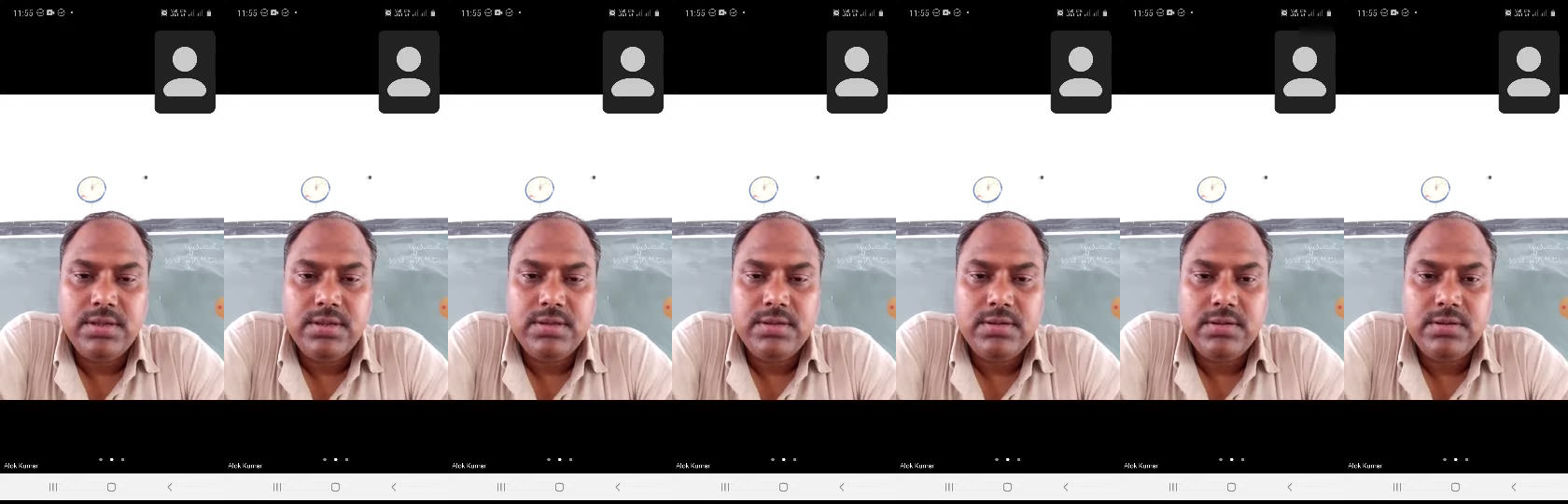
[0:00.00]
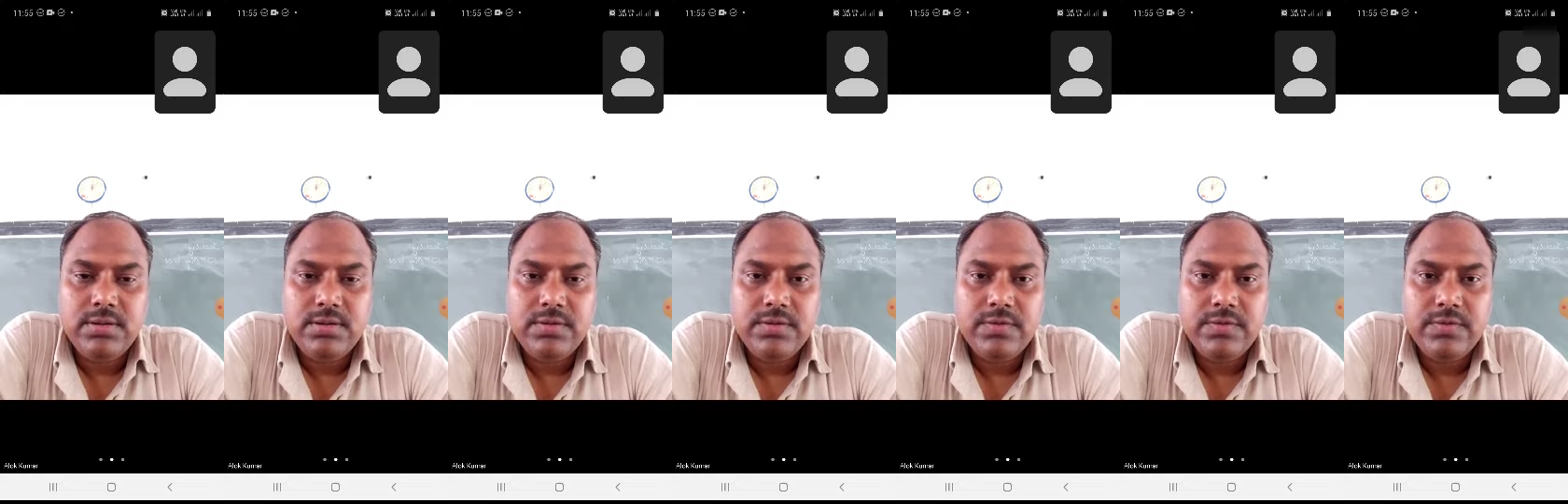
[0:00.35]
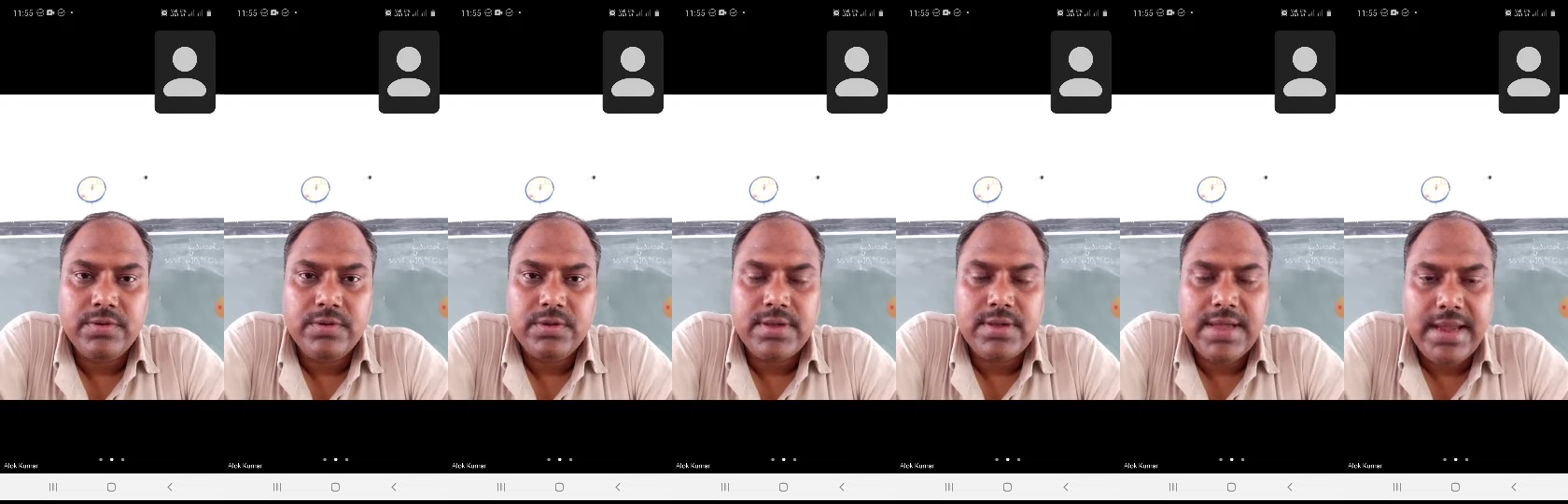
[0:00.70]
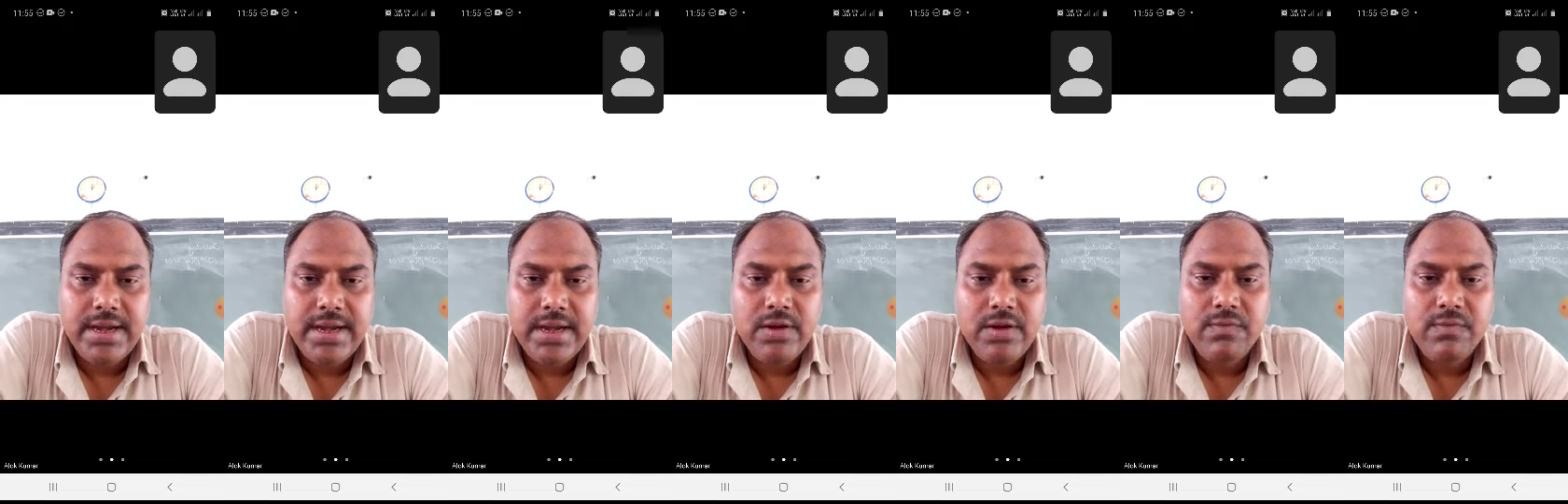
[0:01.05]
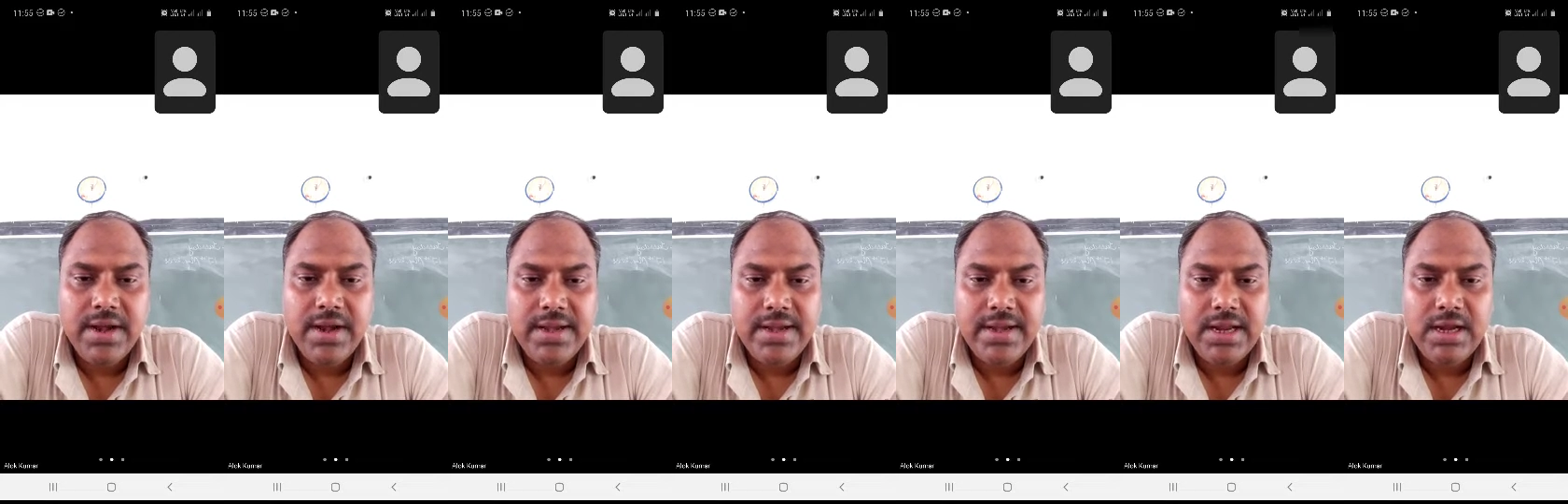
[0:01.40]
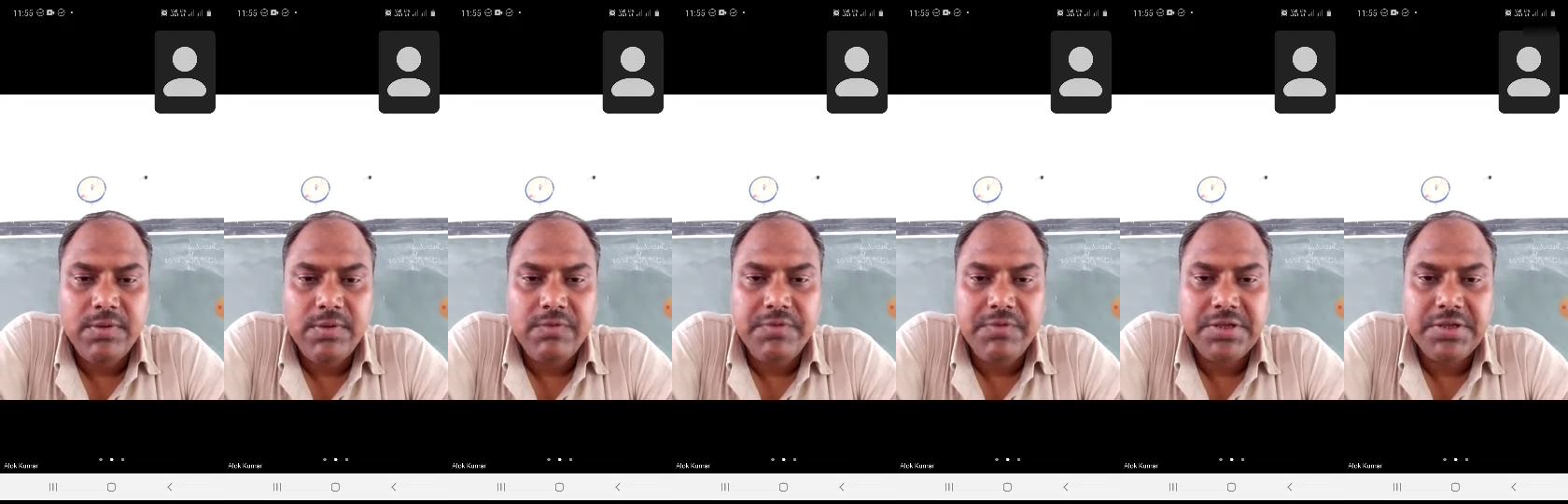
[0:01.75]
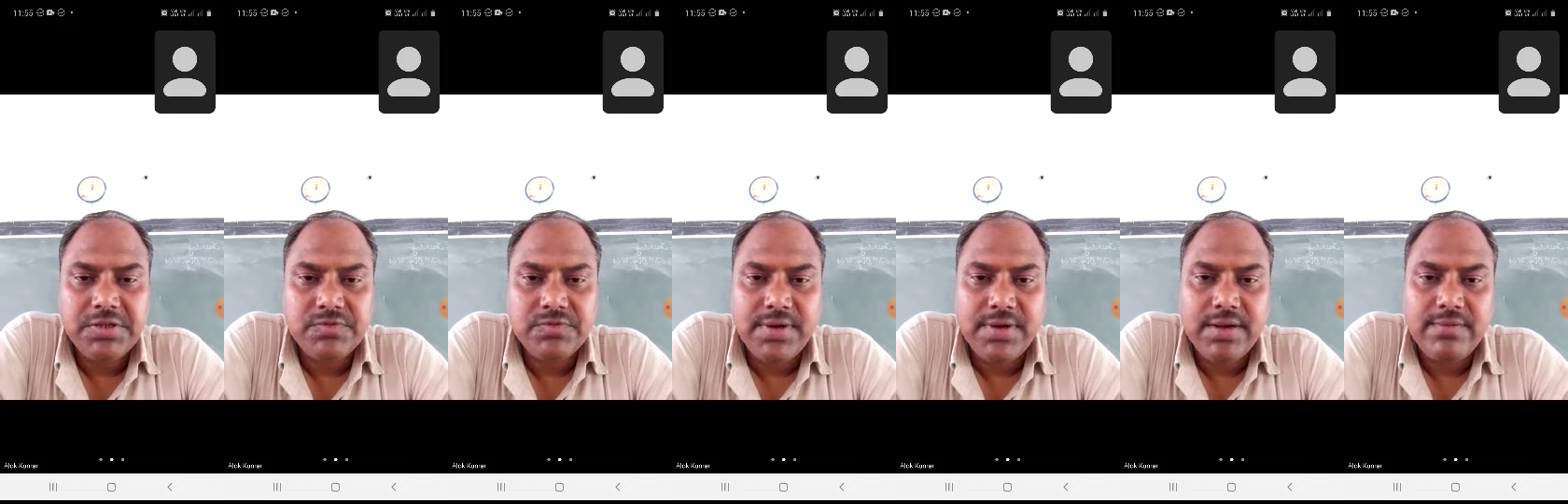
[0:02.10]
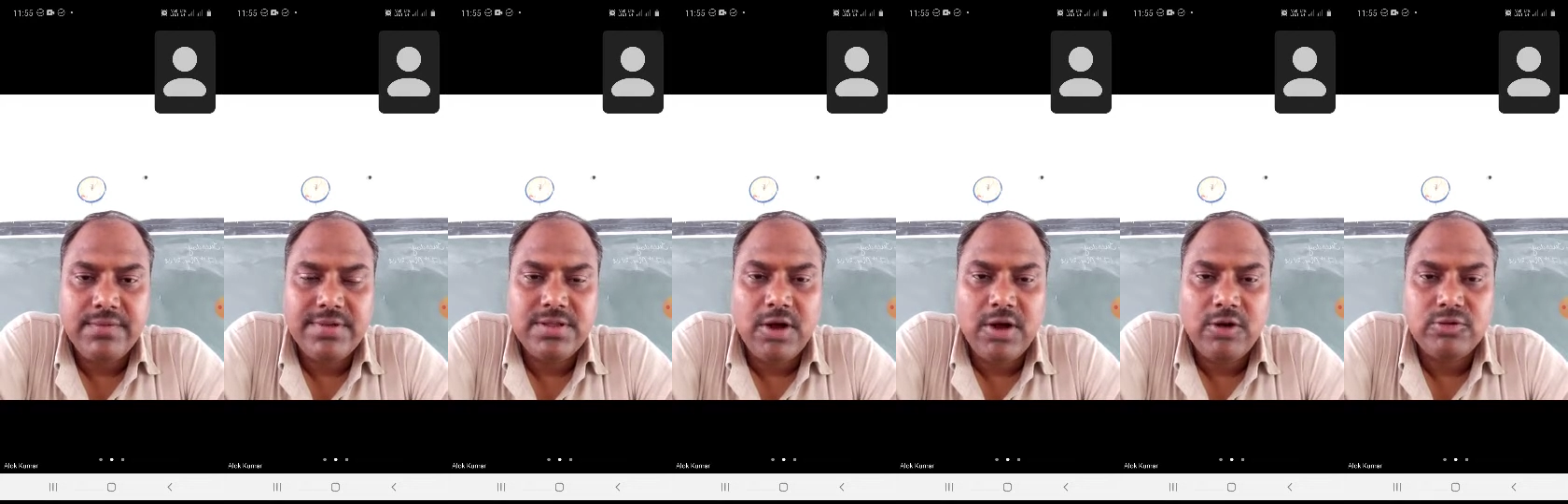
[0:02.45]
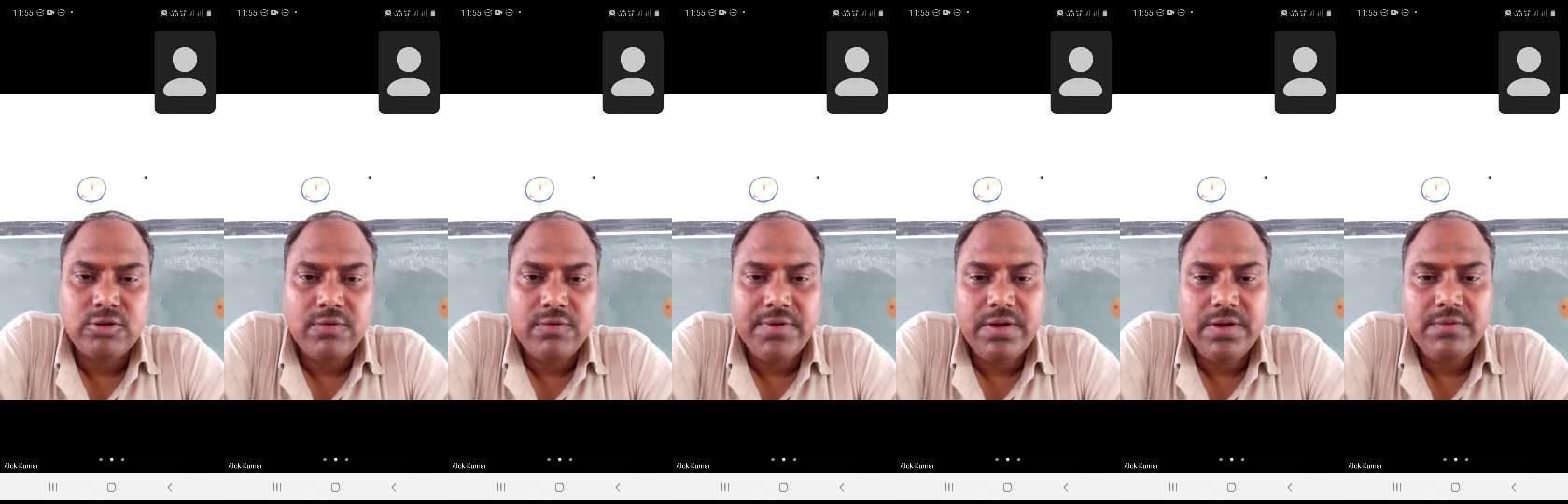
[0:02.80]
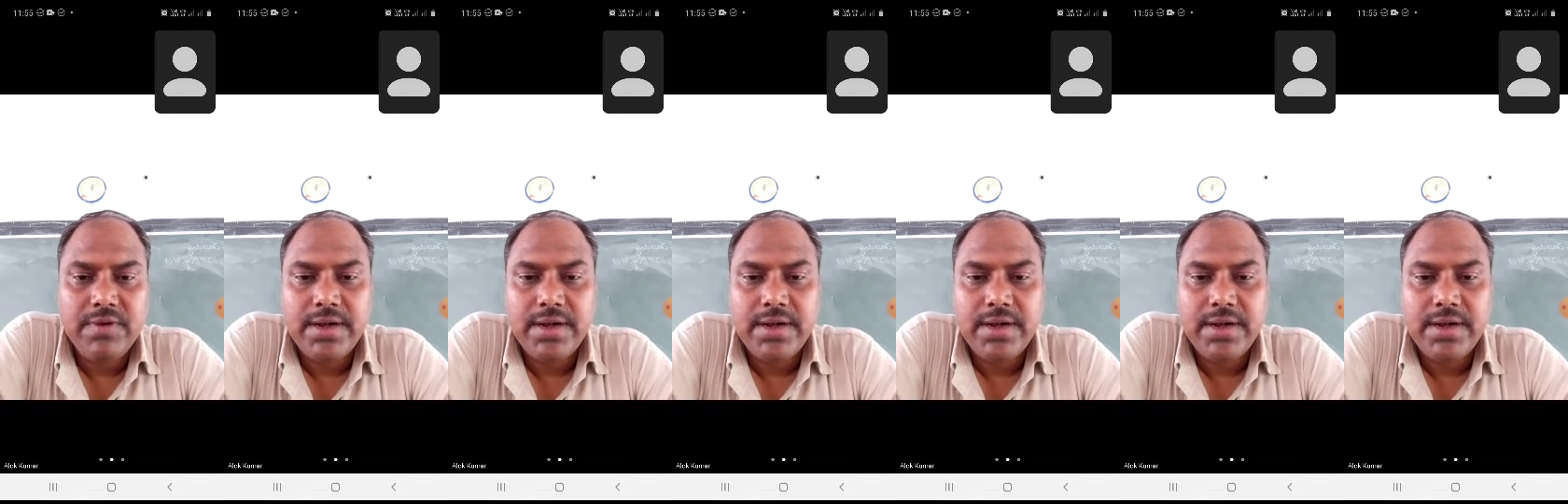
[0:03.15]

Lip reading: Can anyone tell me which verb is out of inverted comma?